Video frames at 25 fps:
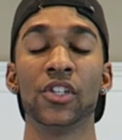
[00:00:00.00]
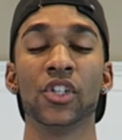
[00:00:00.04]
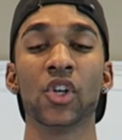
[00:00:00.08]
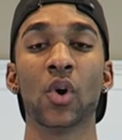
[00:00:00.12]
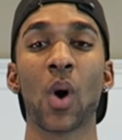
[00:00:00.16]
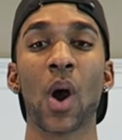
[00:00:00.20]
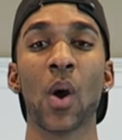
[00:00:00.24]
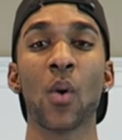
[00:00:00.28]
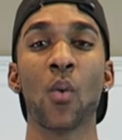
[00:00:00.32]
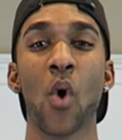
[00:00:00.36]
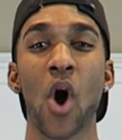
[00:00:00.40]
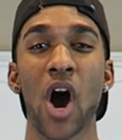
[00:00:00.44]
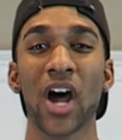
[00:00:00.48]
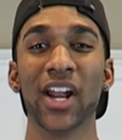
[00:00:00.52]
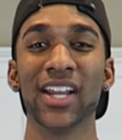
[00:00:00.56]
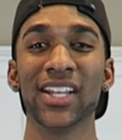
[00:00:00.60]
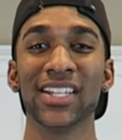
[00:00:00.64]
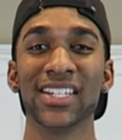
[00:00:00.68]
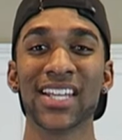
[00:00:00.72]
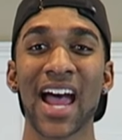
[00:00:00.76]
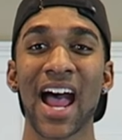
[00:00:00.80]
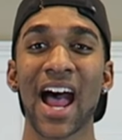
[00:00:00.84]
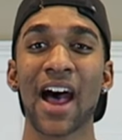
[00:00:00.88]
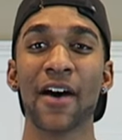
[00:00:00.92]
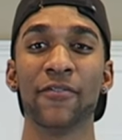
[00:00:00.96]
So I
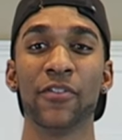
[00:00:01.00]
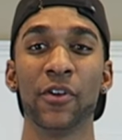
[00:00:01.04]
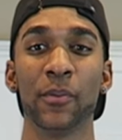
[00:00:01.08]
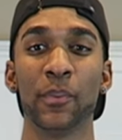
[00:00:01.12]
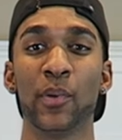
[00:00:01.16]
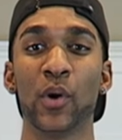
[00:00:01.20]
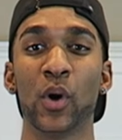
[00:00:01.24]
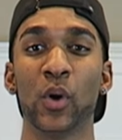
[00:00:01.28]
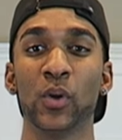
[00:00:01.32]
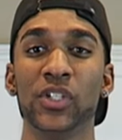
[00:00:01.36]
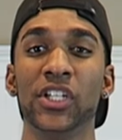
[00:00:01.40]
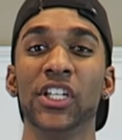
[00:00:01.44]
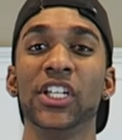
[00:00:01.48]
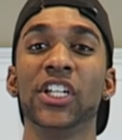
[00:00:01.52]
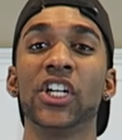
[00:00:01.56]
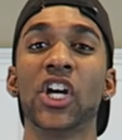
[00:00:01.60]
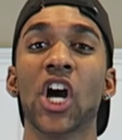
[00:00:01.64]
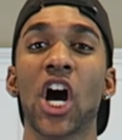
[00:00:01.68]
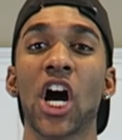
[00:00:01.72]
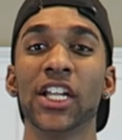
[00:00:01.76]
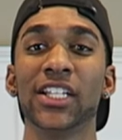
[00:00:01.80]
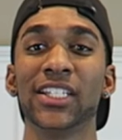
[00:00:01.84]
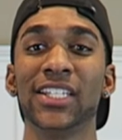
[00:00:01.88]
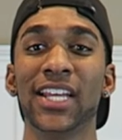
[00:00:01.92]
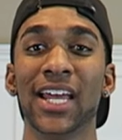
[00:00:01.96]
wanted to have the protein
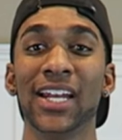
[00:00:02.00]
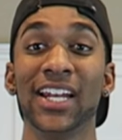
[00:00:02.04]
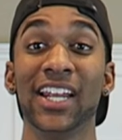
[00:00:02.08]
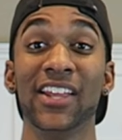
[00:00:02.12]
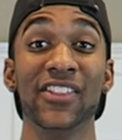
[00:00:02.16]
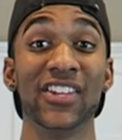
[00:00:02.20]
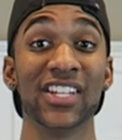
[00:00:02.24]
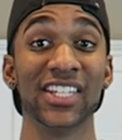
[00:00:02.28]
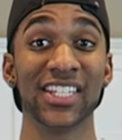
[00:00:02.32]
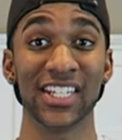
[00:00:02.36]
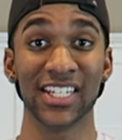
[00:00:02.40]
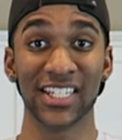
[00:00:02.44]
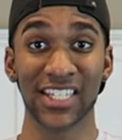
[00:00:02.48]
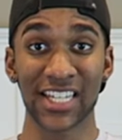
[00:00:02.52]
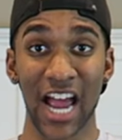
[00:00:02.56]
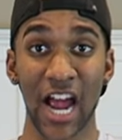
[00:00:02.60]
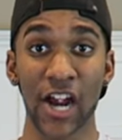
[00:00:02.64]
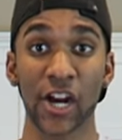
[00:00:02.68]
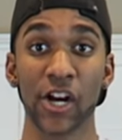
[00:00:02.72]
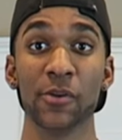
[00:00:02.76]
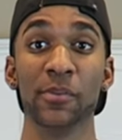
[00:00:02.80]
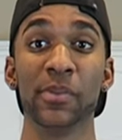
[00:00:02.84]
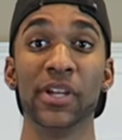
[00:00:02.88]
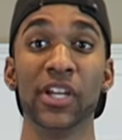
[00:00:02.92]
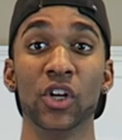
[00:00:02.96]
content in this
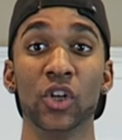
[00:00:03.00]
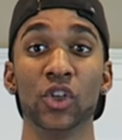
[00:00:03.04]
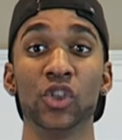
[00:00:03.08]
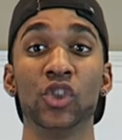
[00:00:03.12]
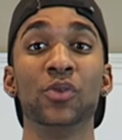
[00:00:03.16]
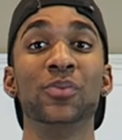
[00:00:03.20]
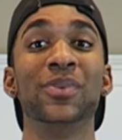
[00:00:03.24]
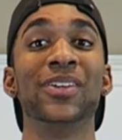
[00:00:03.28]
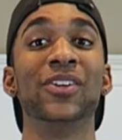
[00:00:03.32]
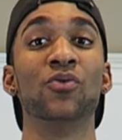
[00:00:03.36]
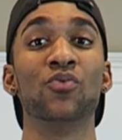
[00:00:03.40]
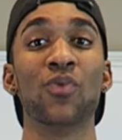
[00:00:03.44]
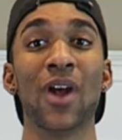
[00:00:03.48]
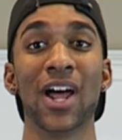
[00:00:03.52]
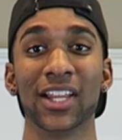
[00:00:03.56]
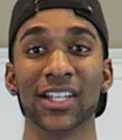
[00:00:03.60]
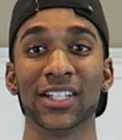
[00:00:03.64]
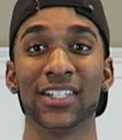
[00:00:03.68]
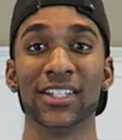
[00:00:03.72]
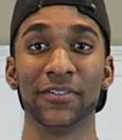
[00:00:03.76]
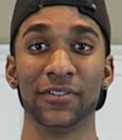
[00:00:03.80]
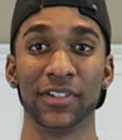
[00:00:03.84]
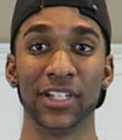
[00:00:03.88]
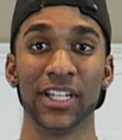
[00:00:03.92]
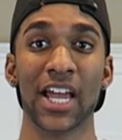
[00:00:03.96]
entire meal to be
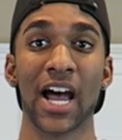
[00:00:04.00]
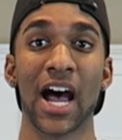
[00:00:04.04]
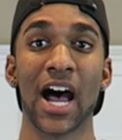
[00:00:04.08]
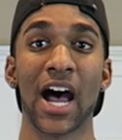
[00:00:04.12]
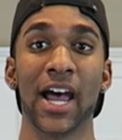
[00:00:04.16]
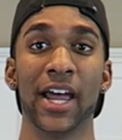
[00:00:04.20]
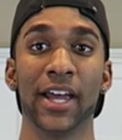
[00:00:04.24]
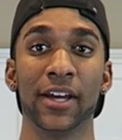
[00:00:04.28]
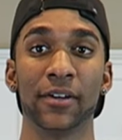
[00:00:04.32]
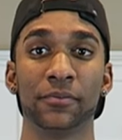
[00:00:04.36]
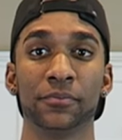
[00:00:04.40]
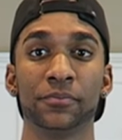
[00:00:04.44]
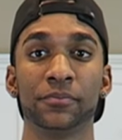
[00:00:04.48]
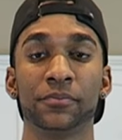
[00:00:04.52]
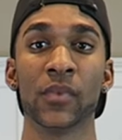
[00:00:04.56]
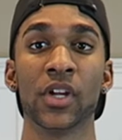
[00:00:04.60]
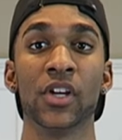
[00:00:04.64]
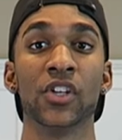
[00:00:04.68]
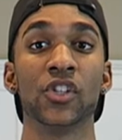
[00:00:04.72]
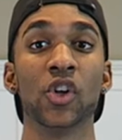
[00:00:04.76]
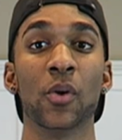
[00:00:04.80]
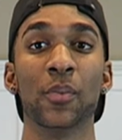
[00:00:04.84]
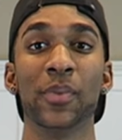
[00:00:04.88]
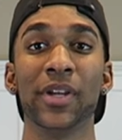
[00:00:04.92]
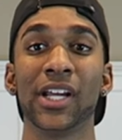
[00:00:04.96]
relatively high.
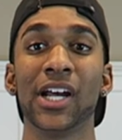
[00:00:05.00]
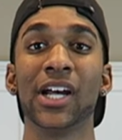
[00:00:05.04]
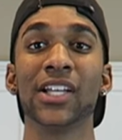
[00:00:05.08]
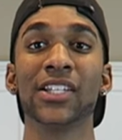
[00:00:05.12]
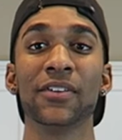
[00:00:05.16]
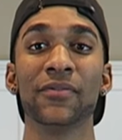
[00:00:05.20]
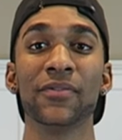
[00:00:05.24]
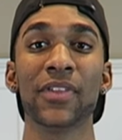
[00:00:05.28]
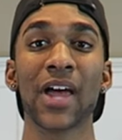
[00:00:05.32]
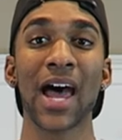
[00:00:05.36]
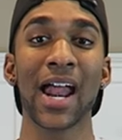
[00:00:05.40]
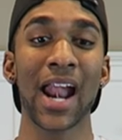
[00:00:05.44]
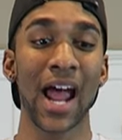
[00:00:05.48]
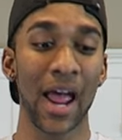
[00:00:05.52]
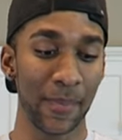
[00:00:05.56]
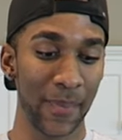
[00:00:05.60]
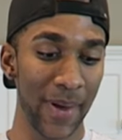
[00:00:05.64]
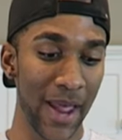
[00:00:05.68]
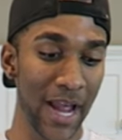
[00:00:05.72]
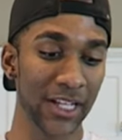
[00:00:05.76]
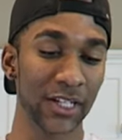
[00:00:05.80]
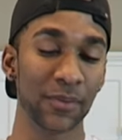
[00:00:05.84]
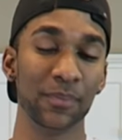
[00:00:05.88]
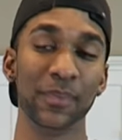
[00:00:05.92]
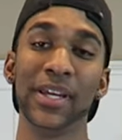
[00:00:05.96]
So because of that, I
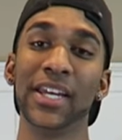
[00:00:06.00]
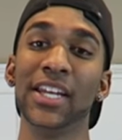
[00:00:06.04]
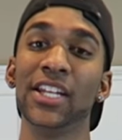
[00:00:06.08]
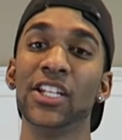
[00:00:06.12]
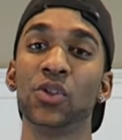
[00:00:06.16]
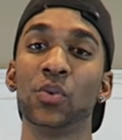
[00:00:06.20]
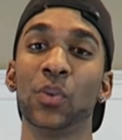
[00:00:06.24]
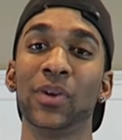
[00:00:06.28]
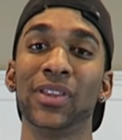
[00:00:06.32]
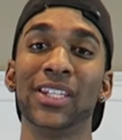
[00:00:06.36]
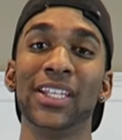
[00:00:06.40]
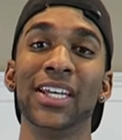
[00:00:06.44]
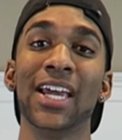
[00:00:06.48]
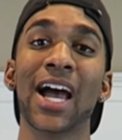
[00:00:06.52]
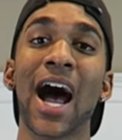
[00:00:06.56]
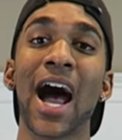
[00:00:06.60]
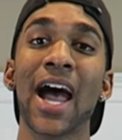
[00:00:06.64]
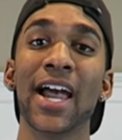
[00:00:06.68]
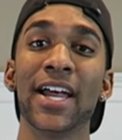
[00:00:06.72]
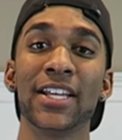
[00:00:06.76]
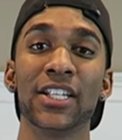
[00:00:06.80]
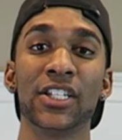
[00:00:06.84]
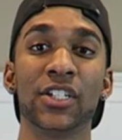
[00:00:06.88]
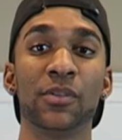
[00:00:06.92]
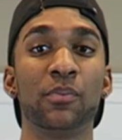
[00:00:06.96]
picked beans with the
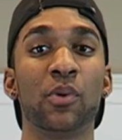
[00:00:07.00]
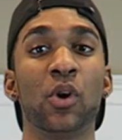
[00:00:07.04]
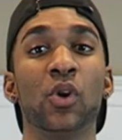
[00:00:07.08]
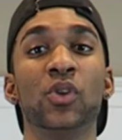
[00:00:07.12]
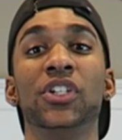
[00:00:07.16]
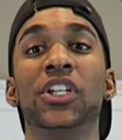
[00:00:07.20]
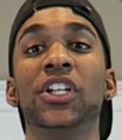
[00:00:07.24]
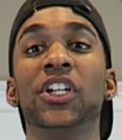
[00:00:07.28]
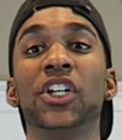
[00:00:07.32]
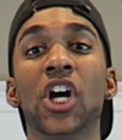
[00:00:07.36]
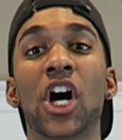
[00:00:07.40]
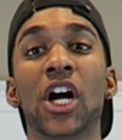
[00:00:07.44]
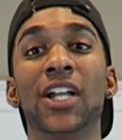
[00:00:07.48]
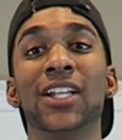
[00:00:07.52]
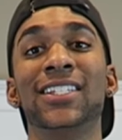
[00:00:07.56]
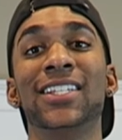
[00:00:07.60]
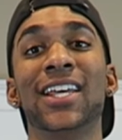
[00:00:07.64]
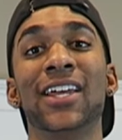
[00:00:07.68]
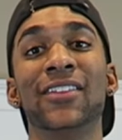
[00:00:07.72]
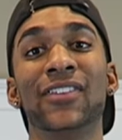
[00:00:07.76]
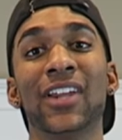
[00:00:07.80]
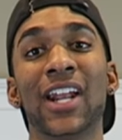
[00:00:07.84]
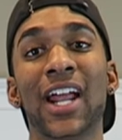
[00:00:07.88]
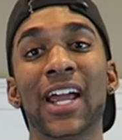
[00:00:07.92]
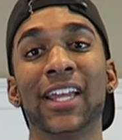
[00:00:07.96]
highest protein
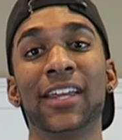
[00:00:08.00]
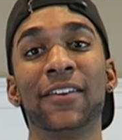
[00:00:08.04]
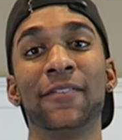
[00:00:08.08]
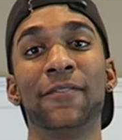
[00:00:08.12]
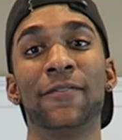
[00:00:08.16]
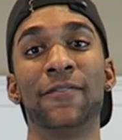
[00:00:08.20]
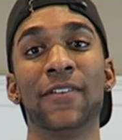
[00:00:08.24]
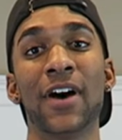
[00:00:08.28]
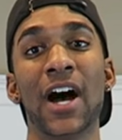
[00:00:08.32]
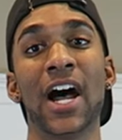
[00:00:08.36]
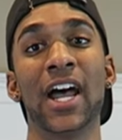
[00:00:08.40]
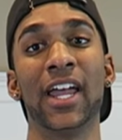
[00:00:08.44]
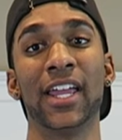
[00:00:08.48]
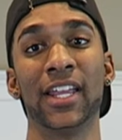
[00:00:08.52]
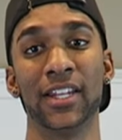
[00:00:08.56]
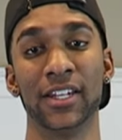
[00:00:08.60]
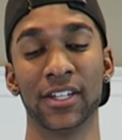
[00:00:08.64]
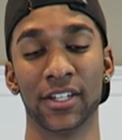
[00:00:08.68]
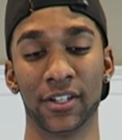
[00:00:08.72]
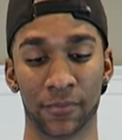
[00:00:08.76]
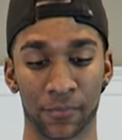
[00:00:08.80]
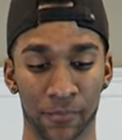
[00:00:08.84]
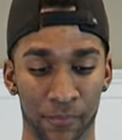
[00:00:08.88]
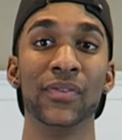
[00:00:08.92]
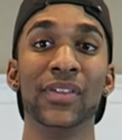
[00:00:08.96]
content that I could
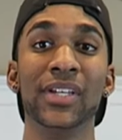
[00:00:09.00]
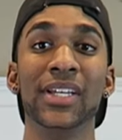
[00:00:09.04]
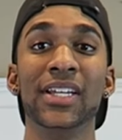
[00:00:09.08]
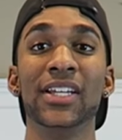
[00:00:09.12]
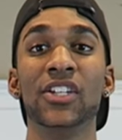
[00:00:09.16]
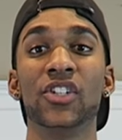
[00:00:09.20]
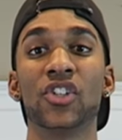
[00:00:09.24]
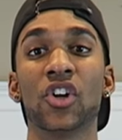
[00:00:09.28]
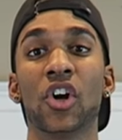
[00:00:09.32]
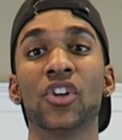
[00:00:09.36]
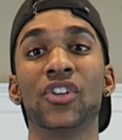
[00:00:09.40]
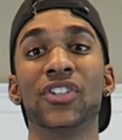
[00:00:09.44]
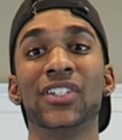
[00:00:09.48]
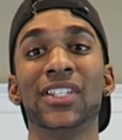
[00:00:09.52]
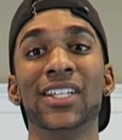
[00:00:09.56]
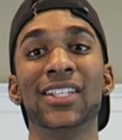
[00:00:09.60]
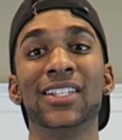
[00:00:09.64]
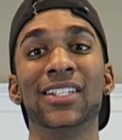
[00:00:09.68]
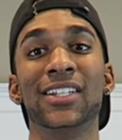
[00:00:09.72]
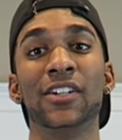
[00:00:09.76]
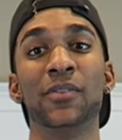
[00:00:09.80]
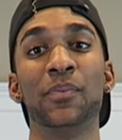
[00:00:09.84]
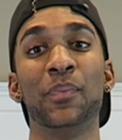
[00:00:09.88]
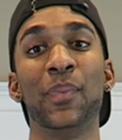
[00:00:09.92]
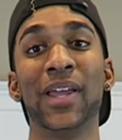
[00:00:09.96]
find. These are
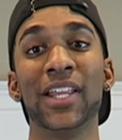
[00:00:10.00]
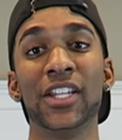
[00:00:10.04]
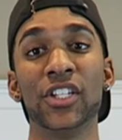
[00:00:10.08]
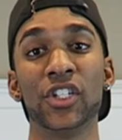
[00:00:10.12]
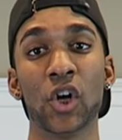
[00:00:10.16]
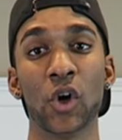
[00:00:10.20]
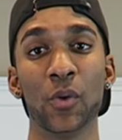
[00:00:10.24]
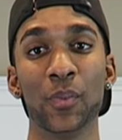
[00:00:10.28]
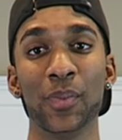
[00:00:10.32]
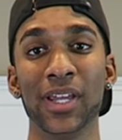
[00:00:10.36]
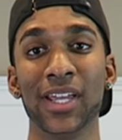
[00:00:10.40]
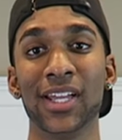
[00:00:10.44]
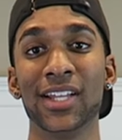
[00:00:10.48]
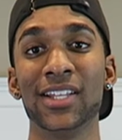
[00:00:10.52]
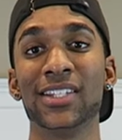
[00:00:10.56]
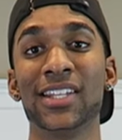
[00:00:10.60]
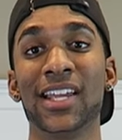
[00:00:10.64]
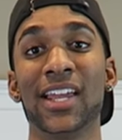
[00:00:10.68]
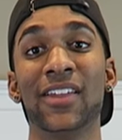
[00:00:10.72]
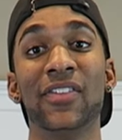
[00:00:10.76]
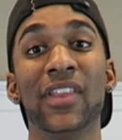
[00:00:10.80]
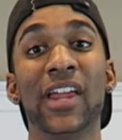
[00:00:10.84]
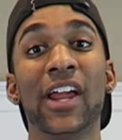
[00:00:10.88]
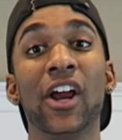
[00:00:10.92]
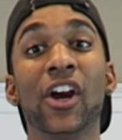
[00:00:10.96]
seasoned pinto beans,
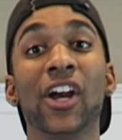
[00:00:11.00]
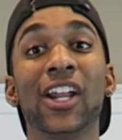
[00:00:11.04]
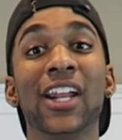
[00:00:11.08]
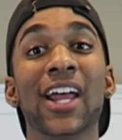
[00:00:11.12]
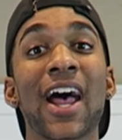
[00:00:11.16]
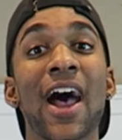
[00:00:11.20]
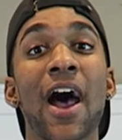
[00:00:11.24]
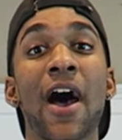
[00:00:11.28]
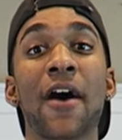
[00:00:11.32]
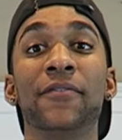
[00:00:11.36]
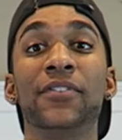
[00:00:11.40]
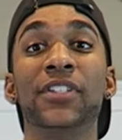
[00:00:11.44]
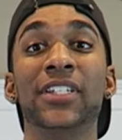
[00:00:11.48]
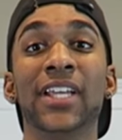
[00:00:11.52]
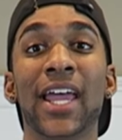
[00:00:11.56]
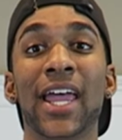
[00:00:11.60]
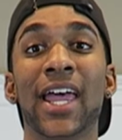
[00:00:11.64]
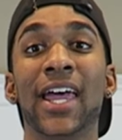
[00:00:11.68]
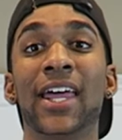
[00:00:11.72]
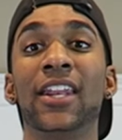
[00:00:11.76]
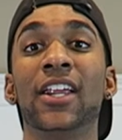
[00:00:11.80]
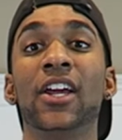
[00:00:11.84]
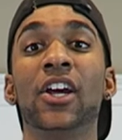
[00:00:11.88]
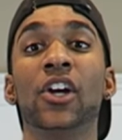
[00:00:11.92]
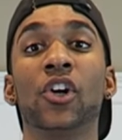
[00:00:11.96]
and they're gonna have
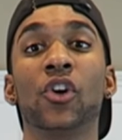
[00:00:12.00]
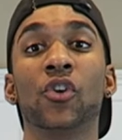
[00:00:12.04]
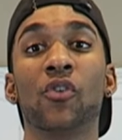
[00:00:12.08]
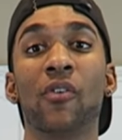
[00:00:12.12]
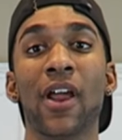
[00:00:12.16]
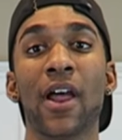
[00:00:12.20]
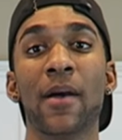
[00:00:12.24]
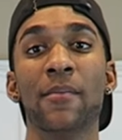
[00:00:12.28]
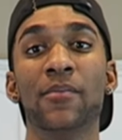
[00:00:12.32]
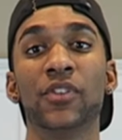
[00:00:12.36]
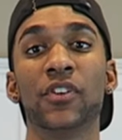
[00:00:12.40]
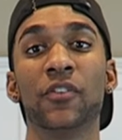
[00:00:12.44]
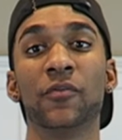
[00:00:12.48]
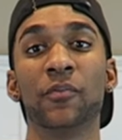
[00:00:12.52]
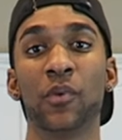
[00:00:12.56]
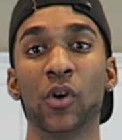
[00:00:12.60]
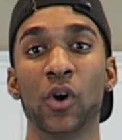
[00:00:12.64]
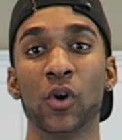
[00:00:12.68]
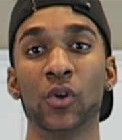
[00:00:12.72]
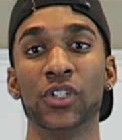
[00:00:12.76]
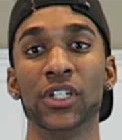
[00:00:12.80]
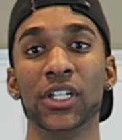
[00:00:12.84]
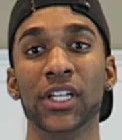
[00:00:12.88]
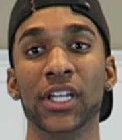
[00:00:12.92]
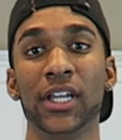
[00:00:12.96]
10 grams of
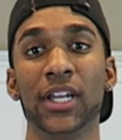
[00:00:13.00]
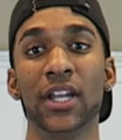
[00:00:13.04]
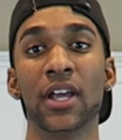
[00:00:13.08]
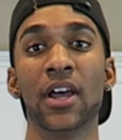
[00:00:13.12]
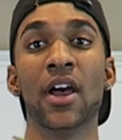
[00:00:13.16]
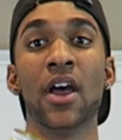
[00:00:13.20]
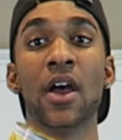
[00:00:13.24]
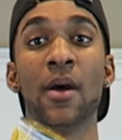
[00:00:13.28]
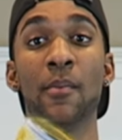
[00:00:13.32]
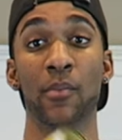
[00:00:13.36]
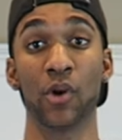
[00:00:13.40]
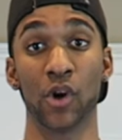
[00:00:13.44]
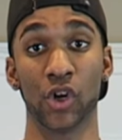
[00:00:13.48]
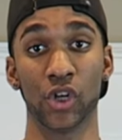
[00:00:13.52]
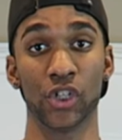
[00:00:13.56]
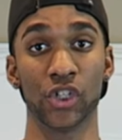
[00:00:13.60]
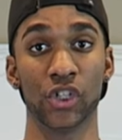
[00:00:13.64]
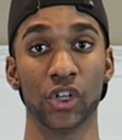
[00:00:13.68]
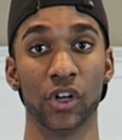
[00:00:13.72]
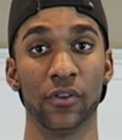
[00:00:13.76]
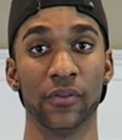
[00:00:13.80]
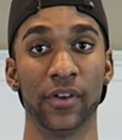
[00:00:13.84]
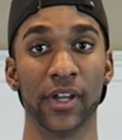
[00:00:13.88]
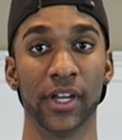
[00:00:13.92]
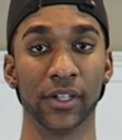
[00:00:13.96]
protein per
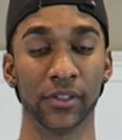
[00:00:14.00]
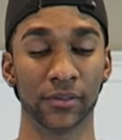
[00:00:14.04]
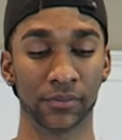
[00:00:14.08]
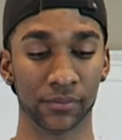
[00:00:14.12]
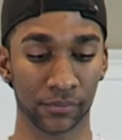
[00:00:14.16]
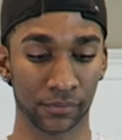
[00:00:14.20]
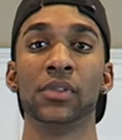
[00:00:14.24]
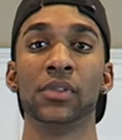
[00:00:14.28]
serving.